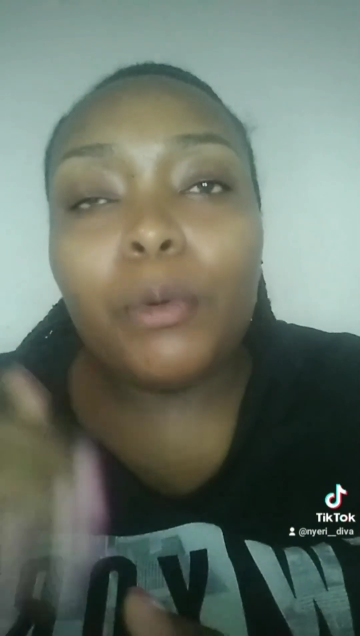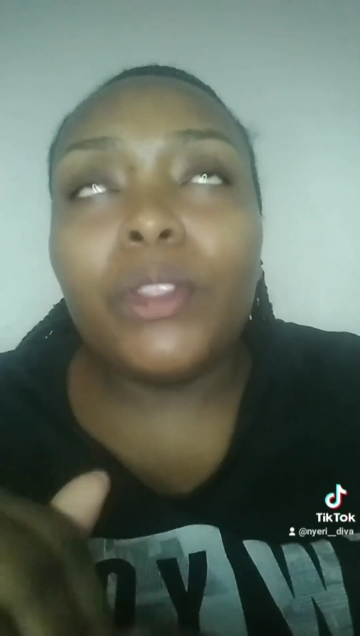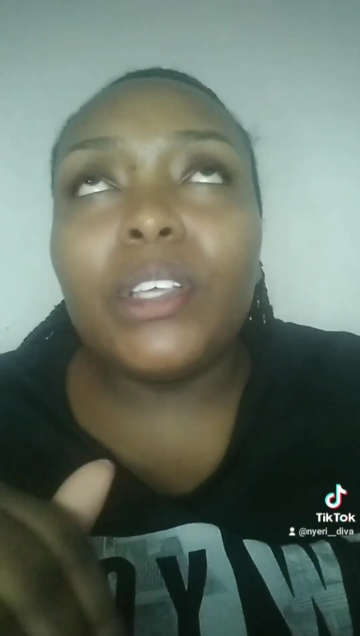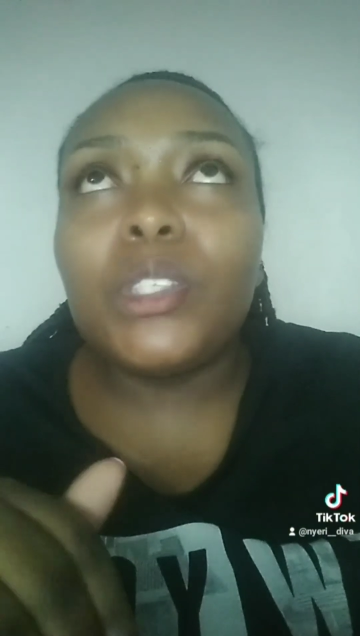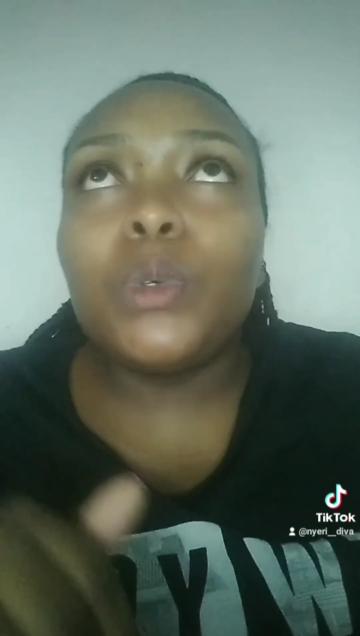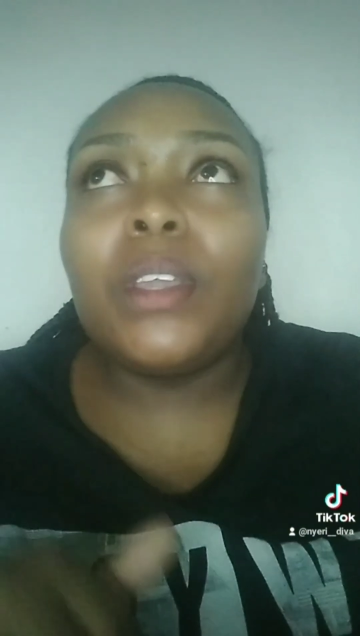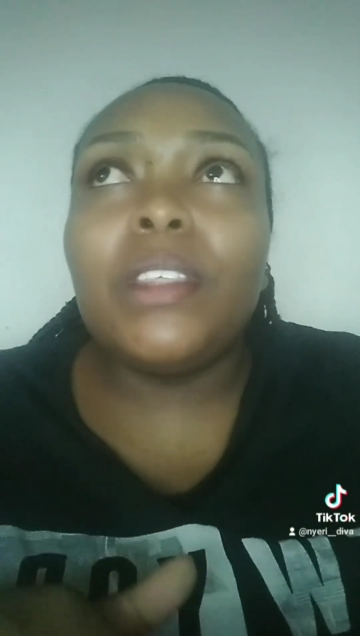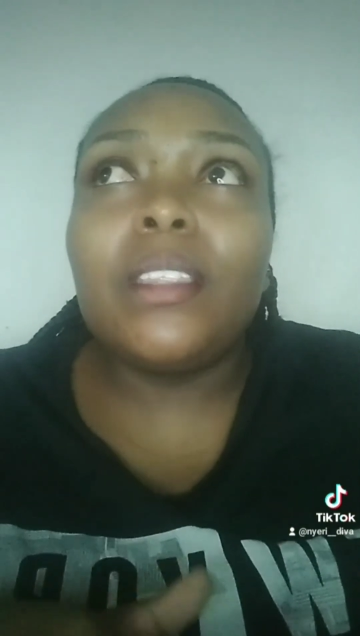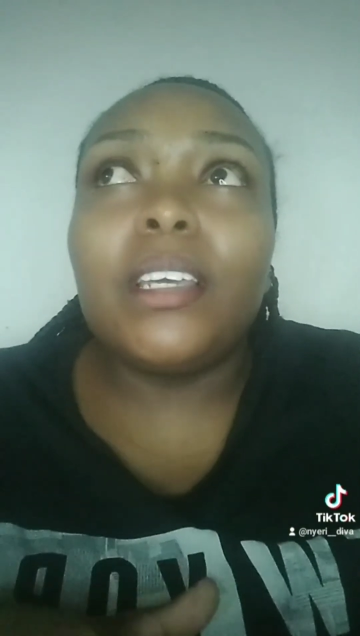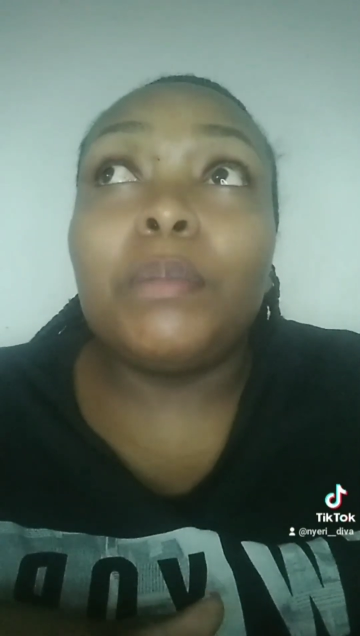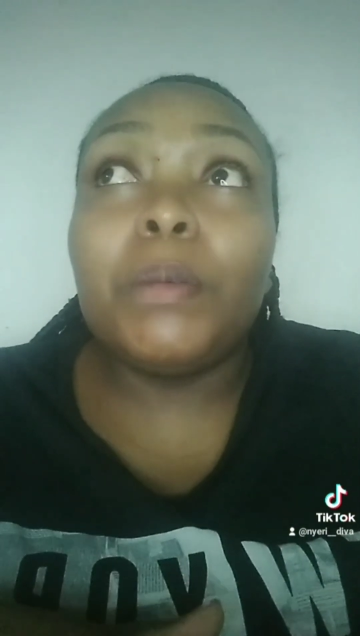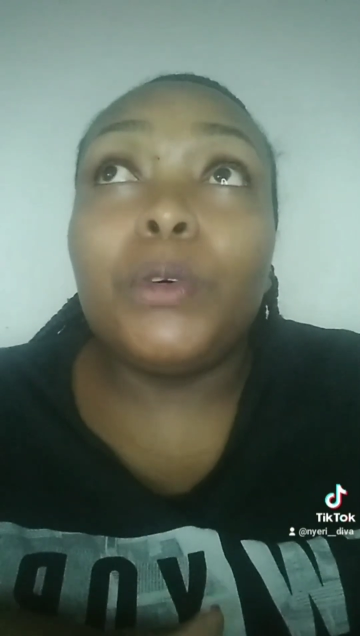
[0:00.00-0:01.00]
there's one thing
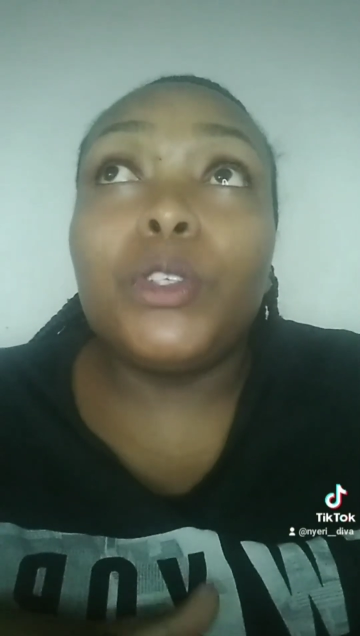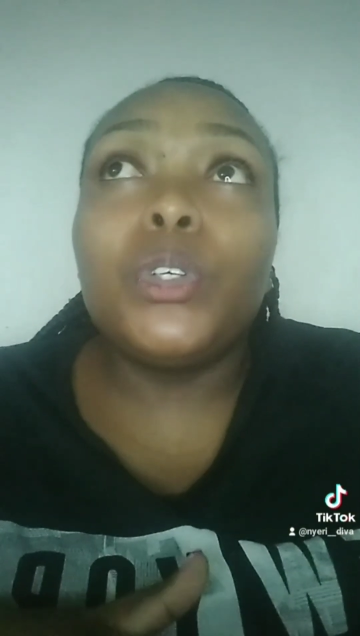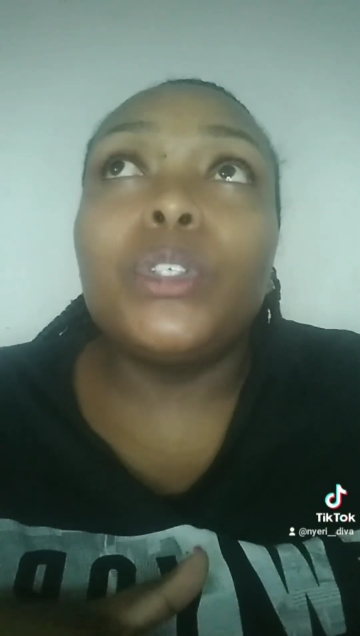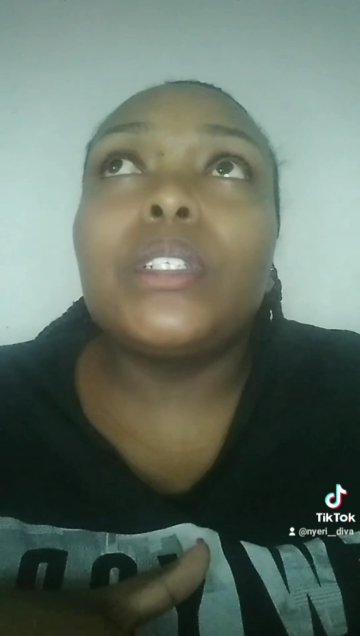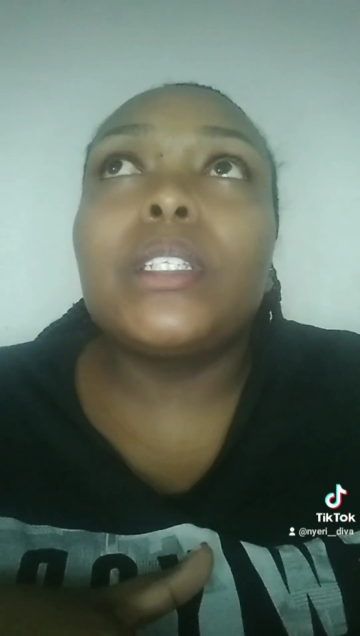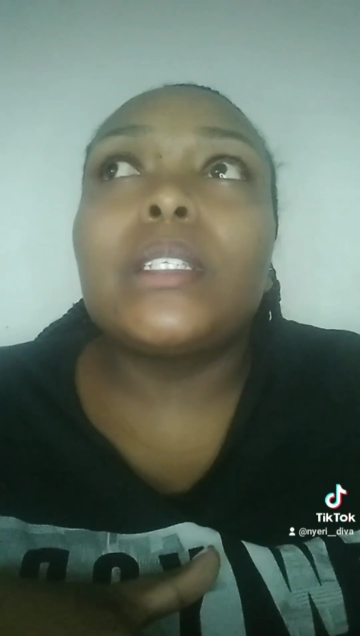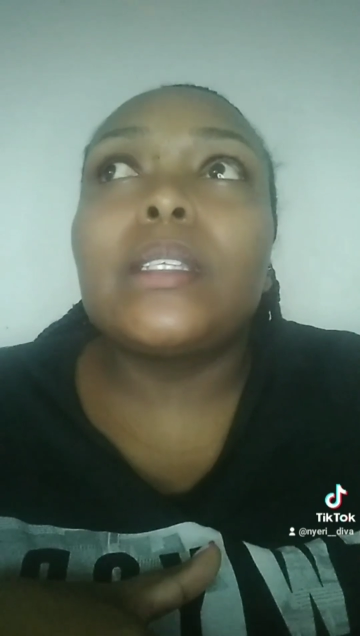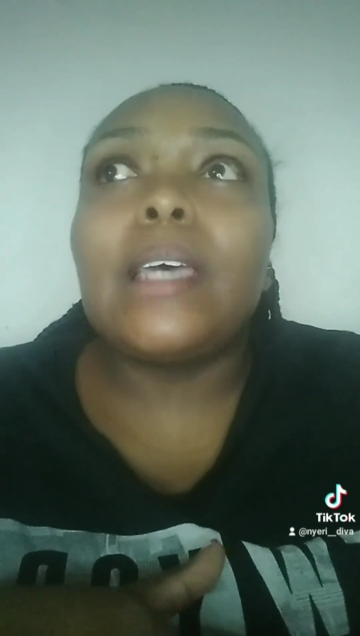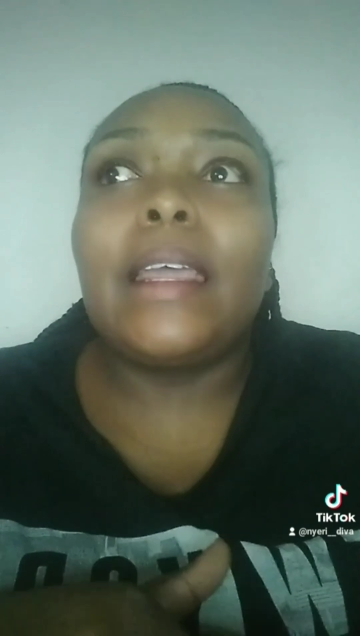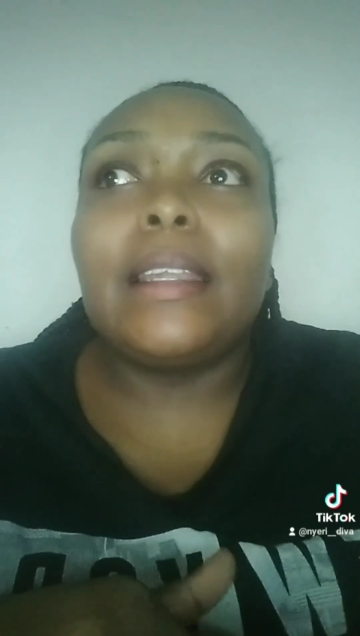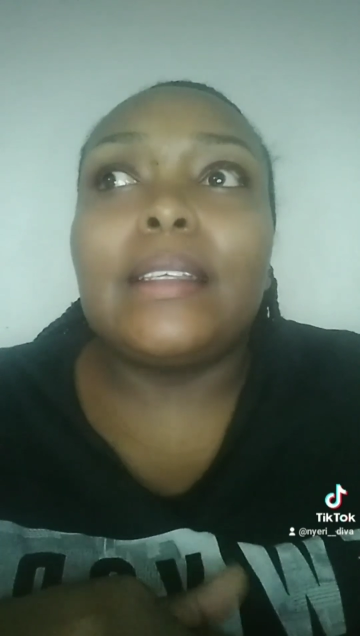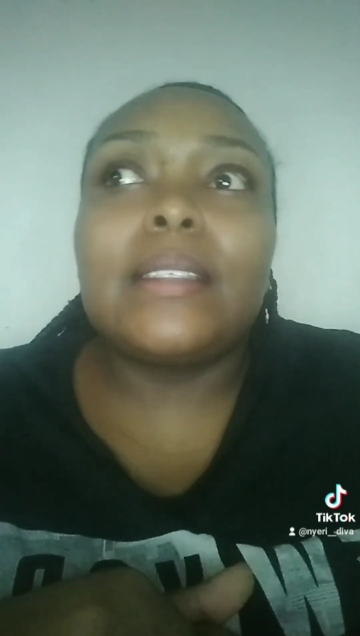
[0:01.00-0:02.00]
that people don't
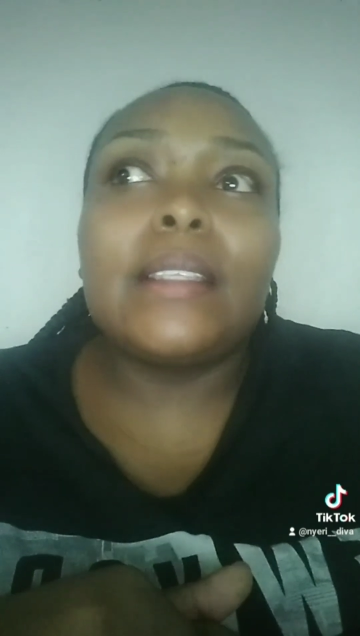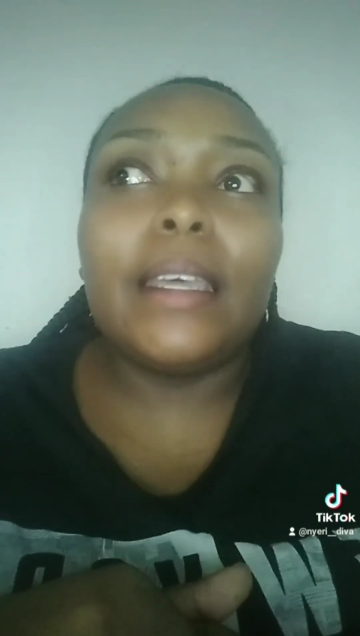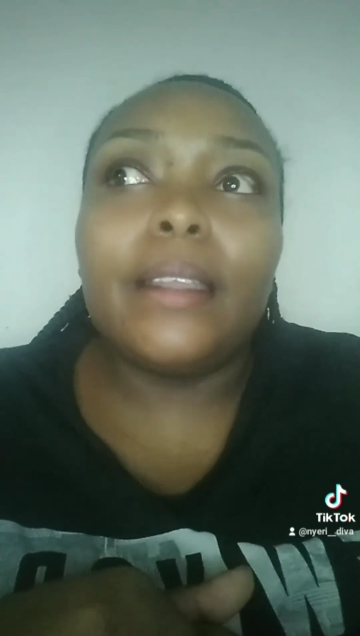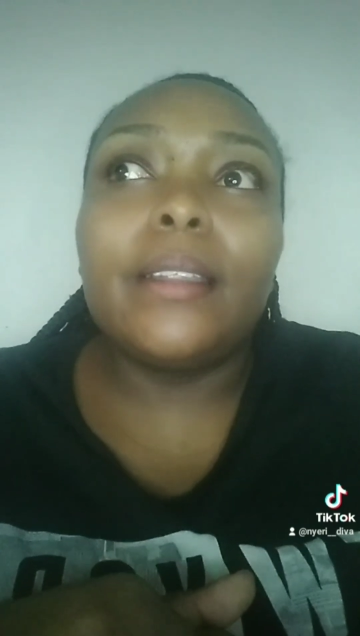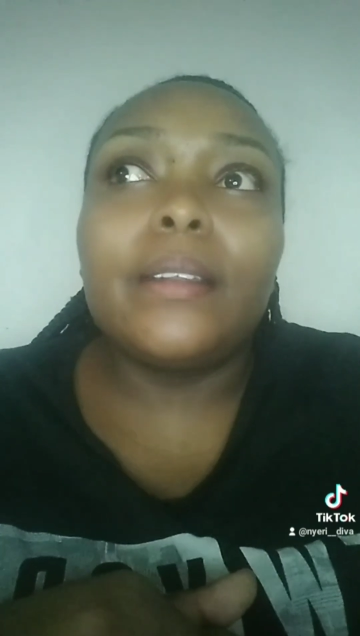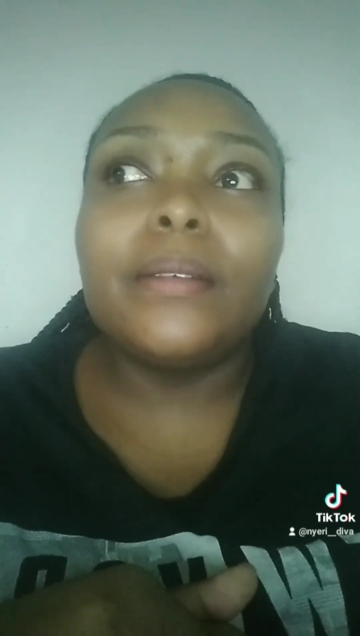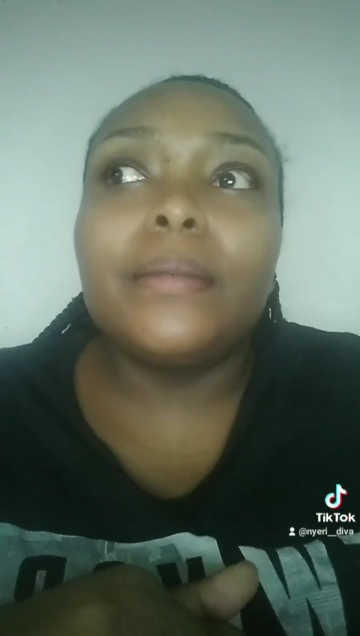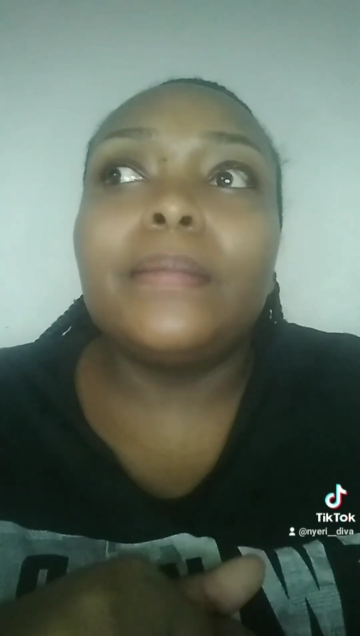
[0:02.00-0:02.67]
understand.